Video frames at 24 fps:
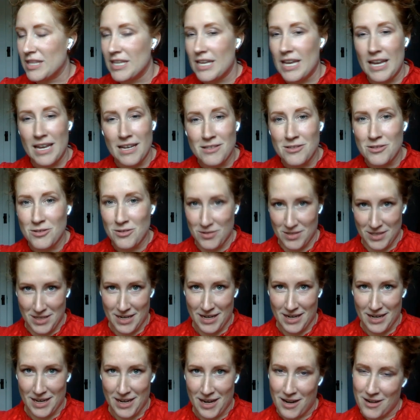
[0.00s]
But the answers
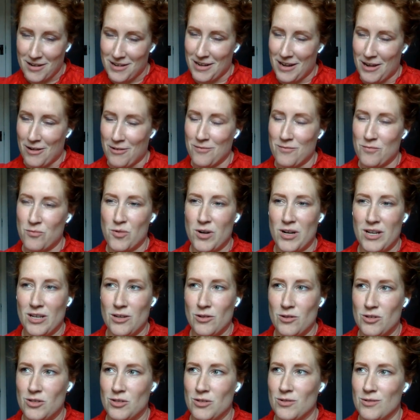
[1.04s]
that I got out of what do
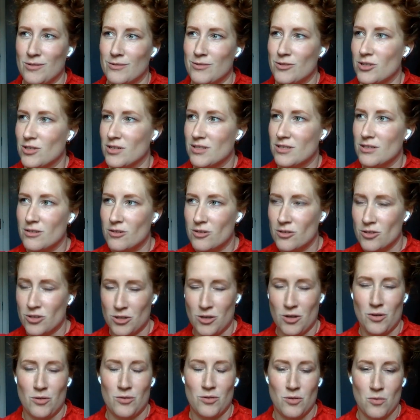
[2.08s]
you do just
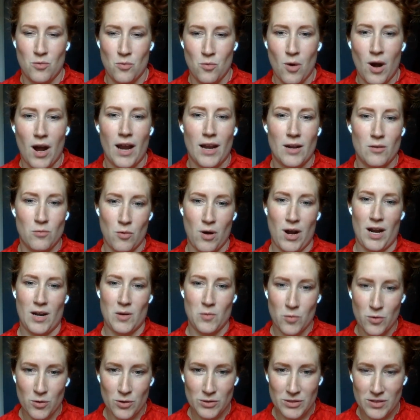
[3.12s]
showed the wide
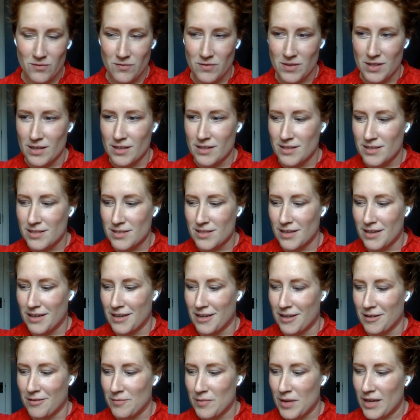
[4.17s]
world of this.
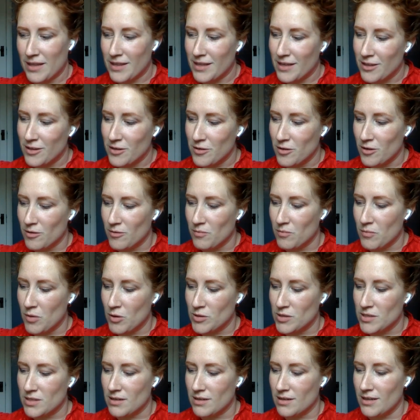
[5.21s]
I think the
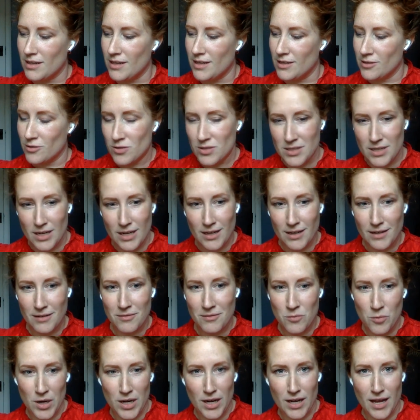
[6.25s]
most
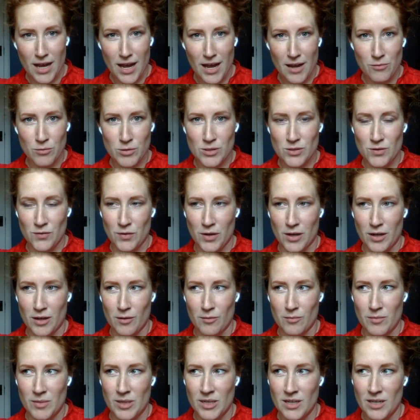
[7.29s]
interesting one I got was
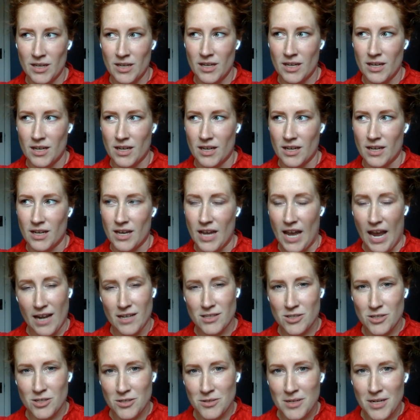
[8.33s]
from
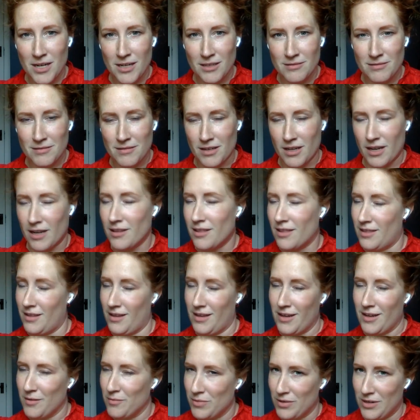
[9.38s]
Astera. I
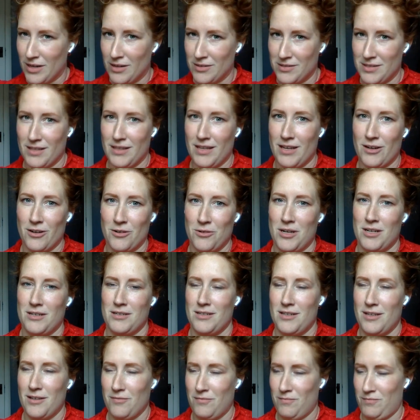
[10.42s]
think I'm pronouncing that
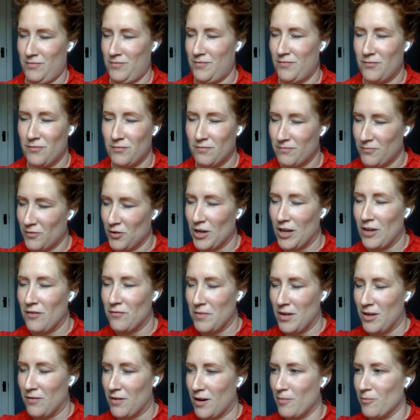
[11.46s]
correctly.
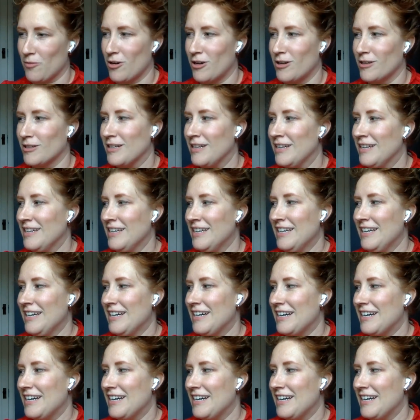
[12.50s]
Forgive me if I'm wrong.